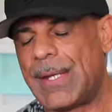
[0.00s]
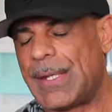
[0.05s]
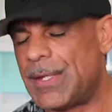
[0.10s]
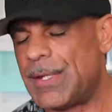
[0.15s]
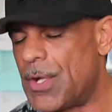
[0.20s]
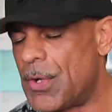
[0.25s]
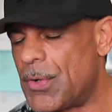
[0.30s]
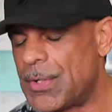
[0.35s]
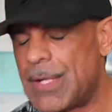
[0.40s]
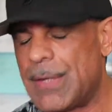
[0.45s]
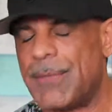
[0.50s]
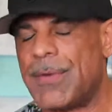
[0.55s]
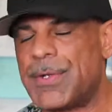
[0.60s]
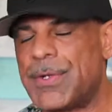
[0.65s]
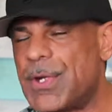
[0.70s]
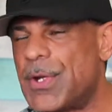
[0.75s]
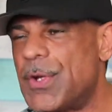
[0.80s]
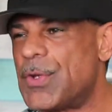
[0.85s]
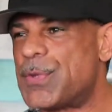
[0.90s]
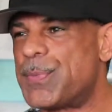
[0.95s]
You don't give in
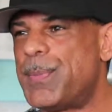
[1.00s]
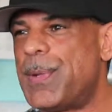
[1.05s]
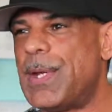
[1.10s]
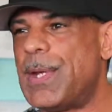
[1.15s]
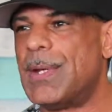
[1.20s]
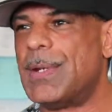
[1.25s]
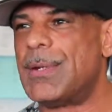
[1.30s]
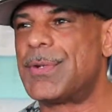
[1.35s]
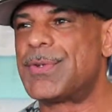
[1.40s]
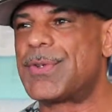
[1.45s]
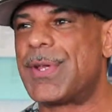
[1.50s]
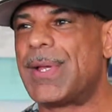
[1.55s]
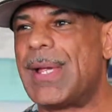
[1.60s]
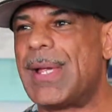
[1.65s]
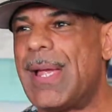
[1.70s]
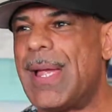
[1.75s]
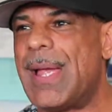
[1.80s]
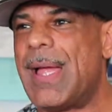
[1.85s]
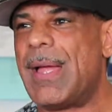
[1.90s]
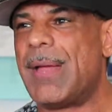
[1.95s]
to those peers.
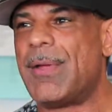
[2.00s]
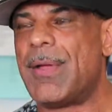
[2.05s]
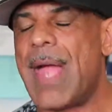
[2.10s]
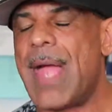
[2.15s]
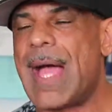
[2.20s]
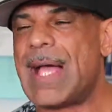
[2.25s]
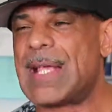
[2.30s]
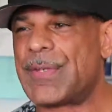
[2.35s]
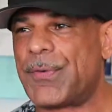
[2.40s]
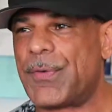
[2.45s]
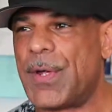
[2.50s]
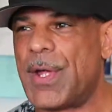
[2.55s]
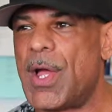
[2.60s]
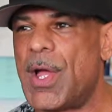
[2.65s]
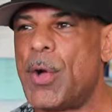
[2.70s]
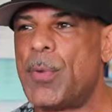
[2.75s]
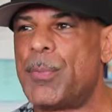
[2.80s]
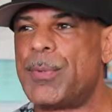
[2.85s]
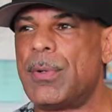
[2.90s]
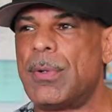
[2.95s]
You ask for help,